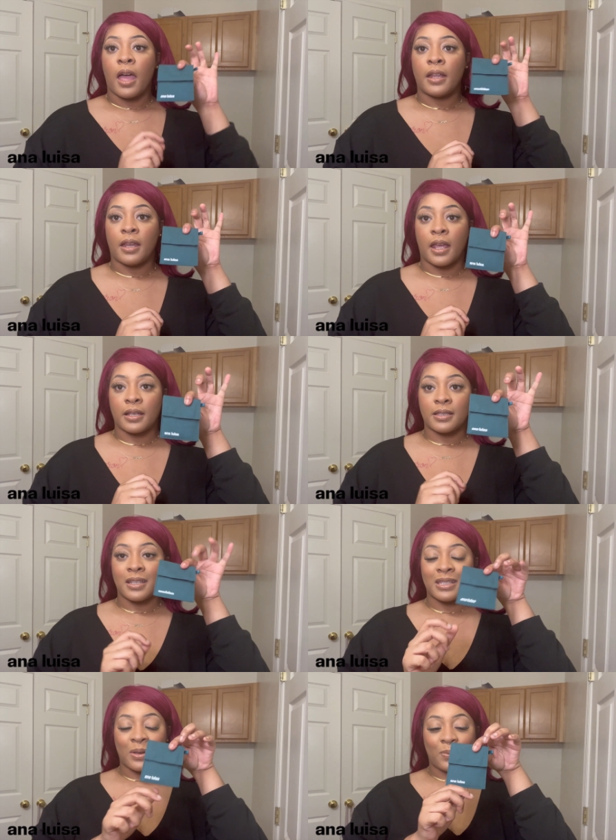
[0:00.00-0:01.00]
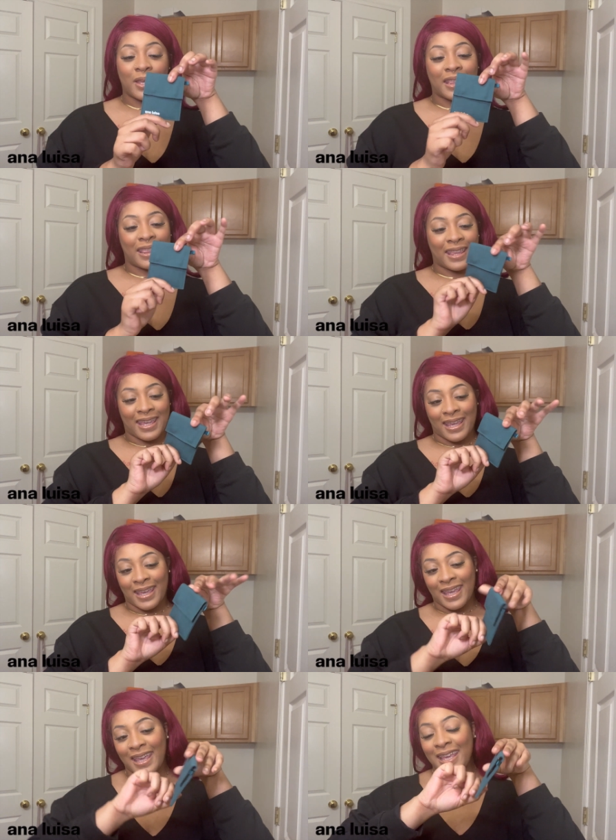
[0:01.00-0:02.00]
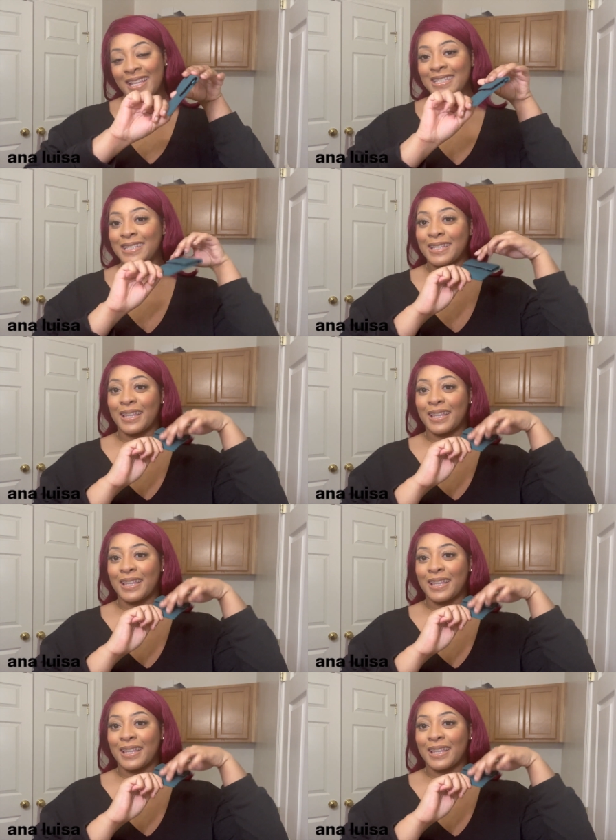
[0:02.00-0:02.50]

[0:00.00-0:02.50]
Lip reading: Next, they sent me this.